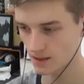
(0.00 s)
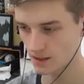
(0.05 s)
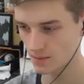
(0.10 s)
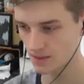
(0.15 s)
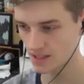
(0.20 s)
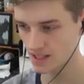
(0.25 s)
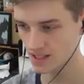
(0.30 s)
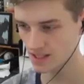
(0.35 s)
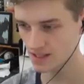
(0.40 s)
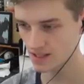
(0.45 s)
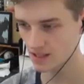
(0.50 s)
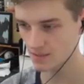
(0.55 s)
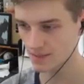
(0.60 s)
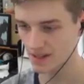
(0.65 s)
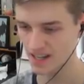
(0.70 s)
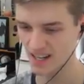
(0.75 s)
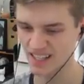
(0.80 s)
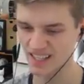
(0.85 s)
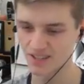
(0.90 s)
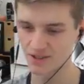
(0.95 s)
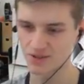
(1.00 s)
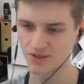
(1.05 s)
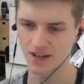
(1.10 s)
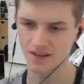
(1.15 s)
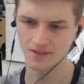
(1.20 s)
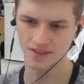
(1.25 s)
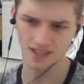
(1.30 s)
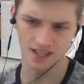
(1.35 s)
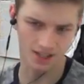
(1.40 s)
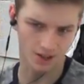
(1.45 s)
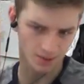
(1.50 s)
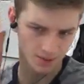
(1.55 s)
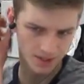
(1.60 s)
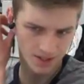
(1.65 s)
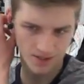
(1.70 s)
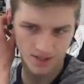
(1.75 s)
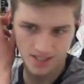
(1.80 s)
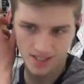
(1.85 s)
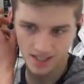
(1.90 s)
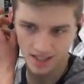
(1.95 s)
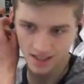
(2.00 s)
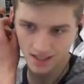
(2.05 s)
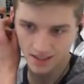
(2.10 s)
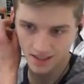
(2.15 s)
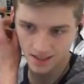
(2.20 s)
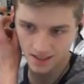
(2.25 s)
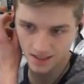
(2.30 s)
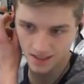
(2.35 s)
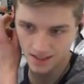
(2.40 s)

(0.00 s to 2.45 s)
I mean, that's not a bad idea to have a guy here, is it?